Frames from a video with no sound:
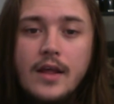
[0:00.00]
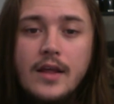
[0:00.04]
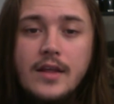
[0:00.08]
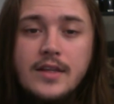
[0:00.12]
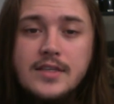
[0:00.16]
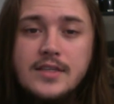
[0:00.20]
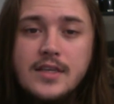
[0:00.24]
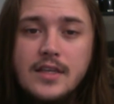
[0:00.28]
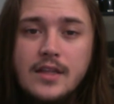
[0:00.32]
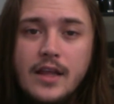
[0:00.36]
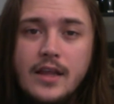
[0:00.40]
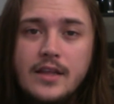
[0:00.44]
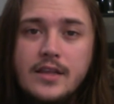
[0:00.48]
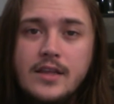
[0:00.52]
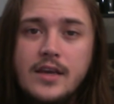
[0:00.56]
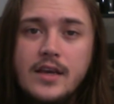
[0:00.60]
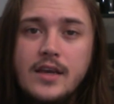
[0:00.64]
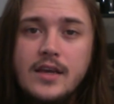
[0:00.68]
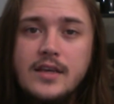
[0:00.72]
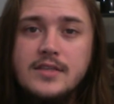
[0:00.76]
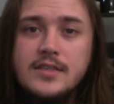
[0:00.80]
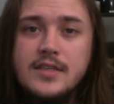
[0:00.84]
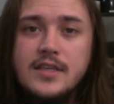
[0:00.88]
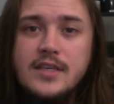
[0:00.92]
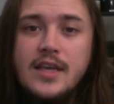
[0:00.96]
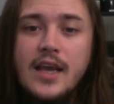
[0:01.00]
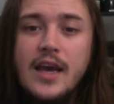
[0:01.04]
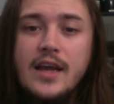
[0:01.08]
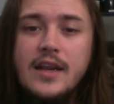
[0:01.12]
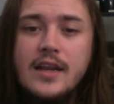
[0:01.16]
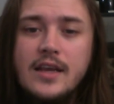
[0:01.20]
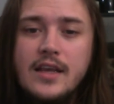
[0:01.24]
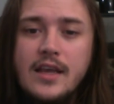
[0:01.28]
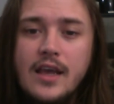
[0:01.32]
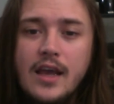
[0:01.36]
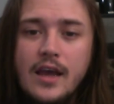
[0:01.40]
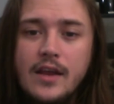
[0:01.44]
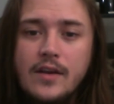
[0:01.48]
Selenia is yet
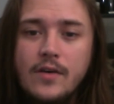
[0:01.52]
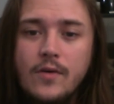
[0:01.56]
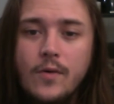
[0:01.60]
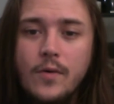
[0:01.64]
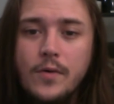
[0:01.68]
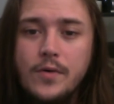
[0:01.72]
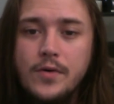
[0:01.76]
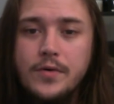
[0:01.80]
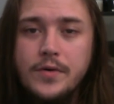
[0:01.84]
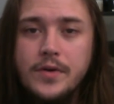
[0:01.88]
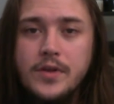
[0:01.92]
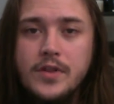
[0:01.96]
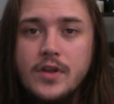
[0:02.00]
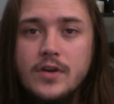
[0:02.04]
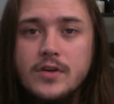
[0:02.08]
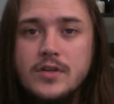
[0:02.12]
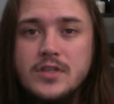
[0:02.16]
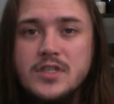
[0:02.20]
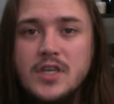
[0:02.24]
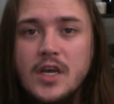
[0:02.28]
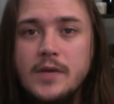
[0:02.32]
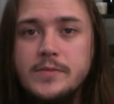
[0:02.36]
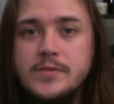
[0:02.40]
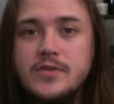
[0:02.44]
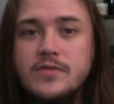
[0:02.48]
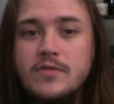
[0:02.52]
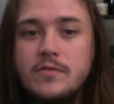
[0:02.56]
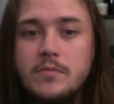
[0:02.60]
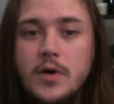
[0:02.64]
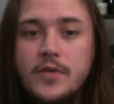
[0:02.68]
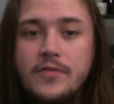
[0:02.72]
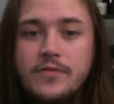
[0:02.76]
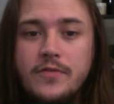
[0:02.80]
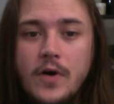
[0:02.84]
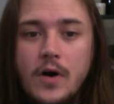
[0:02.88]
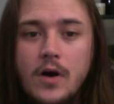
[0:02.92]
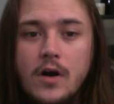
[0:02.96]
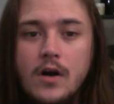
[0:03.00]
again ordering their steps from
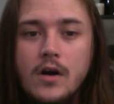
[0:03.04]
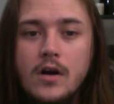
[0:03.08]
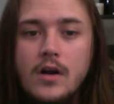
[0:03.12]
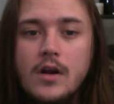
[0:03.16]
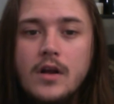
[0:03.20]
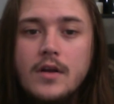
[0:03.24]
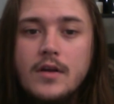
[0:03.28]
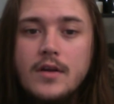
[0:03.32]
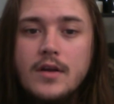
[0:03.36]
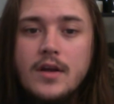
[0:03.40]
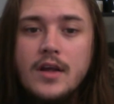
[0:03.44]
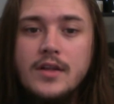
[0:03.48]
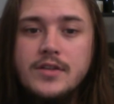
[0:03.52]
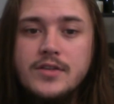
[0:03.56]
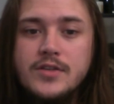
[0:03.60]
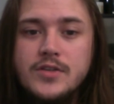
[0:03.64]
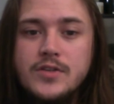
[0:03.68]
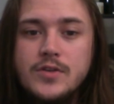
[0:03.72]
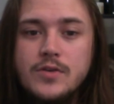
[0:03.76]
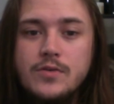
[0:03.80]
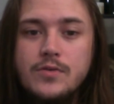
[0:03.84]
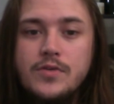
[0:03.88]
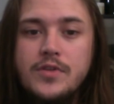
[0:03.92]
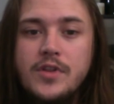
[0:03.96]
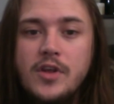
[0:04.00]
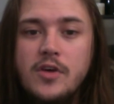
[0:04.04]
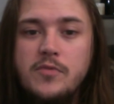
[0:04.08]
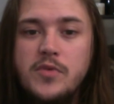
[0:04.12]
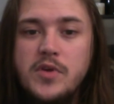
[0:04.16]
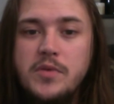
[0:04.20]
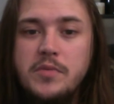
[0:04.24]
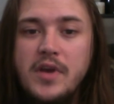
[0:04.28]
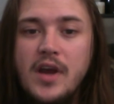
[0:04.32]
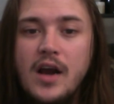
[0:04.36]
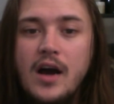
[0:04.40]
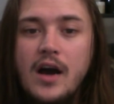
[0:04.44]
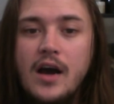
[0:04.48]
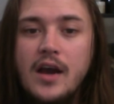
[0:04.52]
afar, and soon they'll be
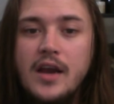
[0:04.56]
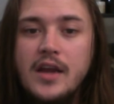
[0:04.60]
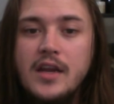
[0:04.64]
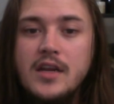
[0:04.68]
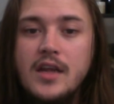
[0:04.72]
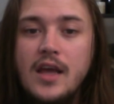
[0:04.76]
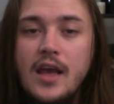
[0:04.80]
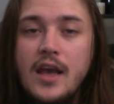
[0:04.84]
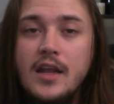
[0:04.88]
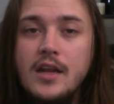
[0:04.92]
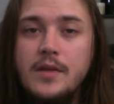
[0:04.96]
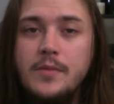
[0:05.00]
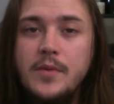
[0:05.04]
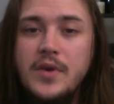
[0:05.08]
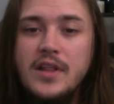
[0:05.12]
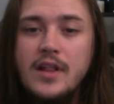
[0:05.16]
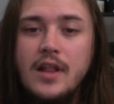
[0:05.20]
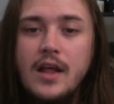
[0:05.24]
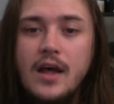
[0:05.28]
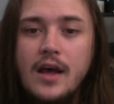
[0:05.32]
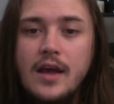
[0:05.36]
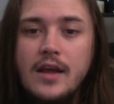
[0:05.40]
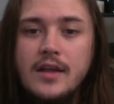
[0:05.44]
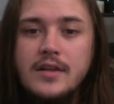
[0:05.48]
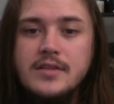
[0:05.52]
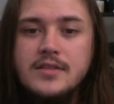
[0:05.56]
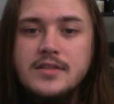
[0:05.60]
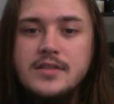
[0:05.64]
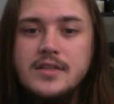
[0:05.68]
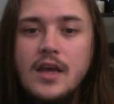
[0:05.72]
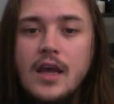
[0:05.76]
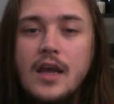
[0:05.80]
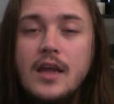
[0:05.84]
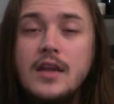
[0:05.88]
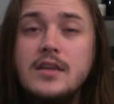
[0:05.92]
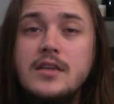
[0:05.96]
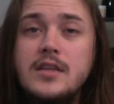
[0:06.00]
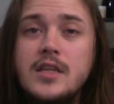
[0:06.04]
behind enemy lines,
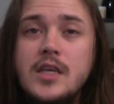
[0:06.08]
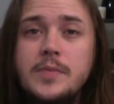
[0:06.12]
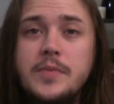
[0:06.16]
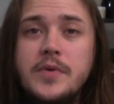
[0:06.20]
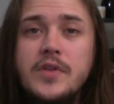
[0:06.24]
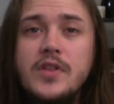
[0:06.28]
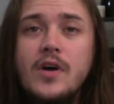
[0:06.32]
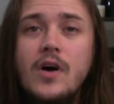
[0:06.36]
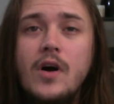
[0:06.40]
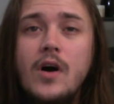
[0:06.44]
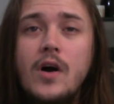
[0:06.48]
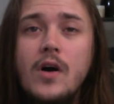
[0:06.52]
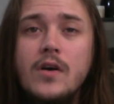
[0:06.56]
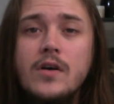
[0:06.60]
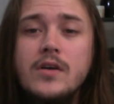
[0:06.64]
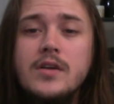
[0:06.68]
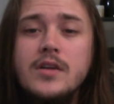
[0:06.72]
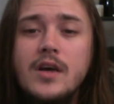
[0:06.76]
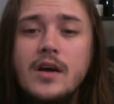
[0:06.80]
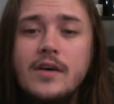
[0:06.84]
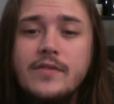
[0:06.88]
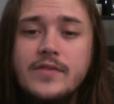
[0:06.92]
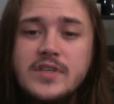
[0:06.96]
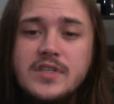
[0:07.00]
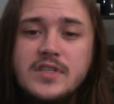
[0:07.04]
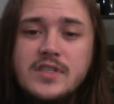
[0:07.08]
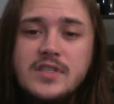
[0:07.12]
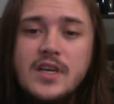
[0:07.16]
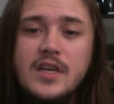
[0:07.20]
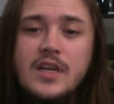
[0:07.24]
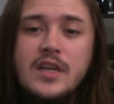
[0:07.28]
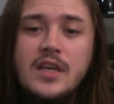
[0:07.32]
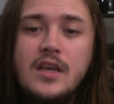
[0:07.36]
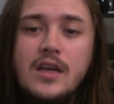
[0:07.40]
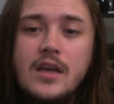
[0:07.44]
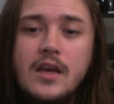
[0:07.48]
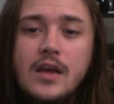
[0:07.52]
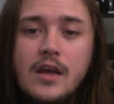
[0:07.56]
deep in the heart of a
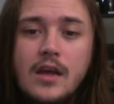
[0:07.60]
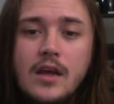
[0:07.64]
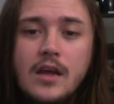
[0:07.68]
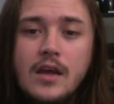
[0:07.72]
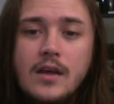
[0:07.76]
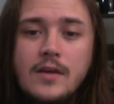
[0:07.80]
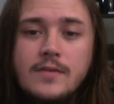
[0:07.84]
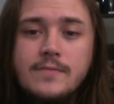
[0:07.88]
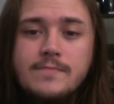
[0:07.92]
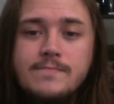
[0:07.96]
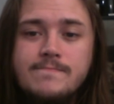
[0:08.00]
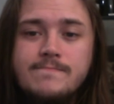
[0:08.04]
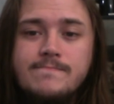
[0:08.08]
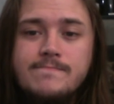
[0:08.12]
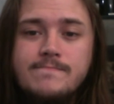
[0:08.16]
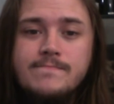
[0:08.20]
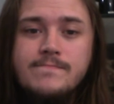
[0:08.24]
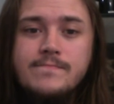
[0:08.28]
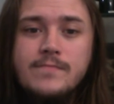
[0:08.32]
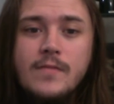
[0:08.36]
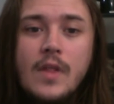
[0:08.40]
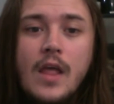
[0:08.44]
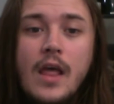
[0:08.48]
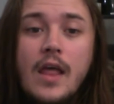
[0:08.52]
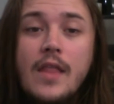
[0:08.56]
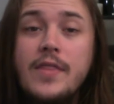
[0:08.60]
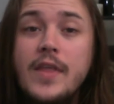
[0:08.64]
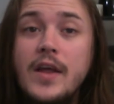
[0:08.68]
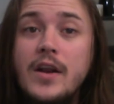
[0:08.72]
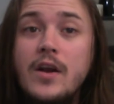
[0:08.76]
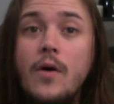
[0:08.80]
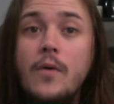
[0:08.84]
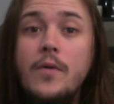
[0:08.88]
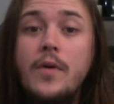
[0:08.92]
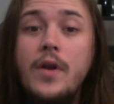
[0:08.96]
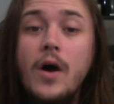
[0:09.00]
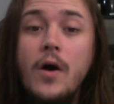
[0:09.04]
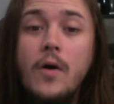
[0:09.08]
city they
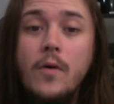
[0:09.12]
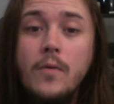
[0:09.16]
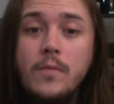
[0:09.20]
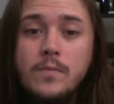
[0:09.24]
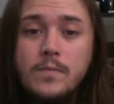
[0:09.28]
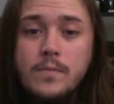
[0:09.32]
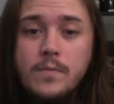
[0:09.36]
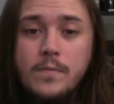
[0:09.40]
don't know.